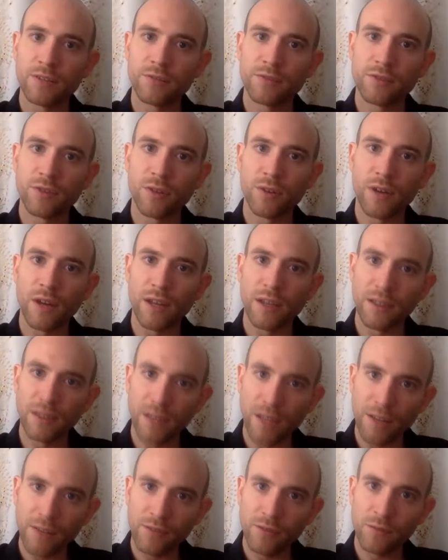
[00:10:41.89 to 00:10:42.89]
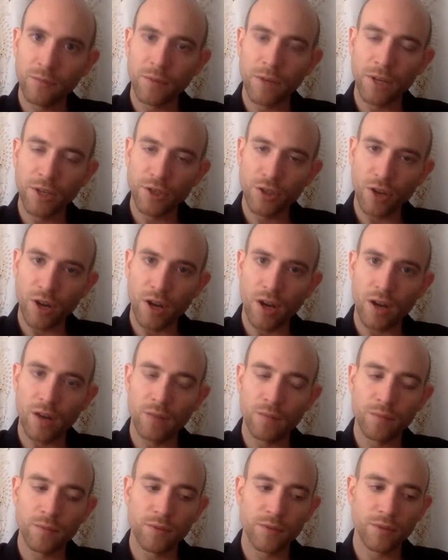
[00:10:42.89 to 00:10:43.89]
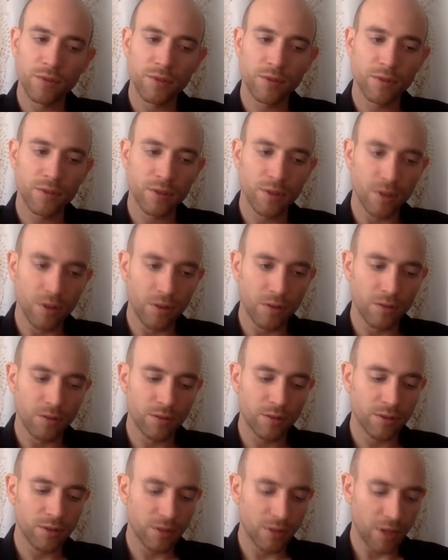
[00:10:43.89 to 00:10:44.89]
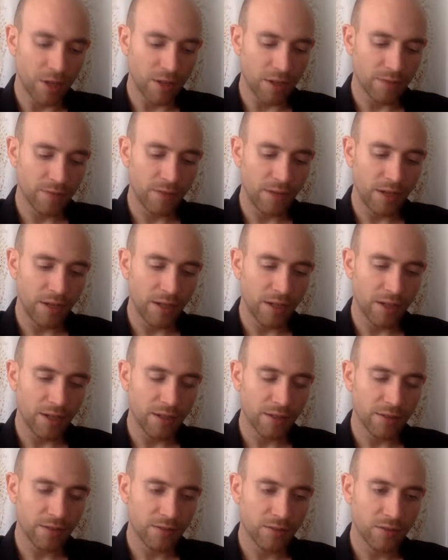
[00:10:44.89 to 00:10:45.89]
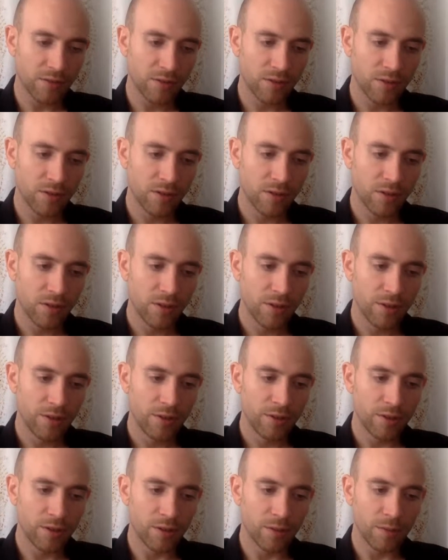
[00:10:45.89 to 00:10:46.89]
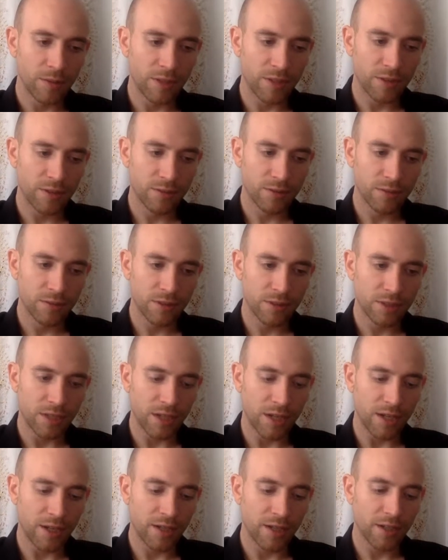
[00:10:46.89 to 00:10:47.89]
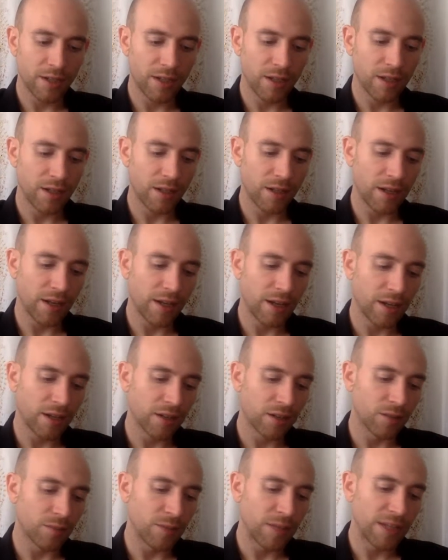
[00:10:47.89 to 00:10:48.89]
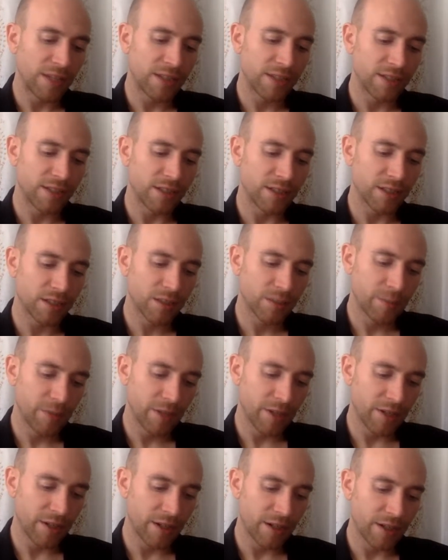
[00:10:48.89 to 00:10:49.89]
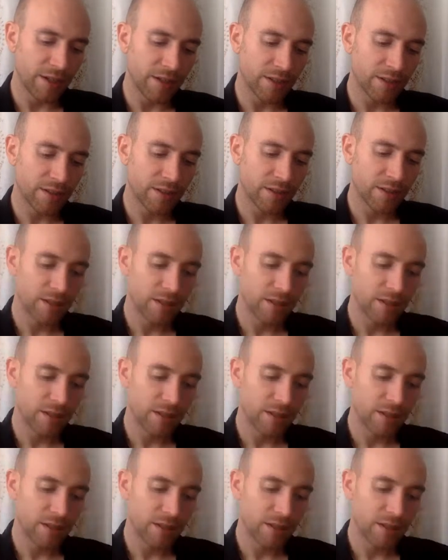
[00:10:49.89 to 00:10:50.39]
So I left my job to go to Las Vegas to commit suicide, and I had an amazing experience.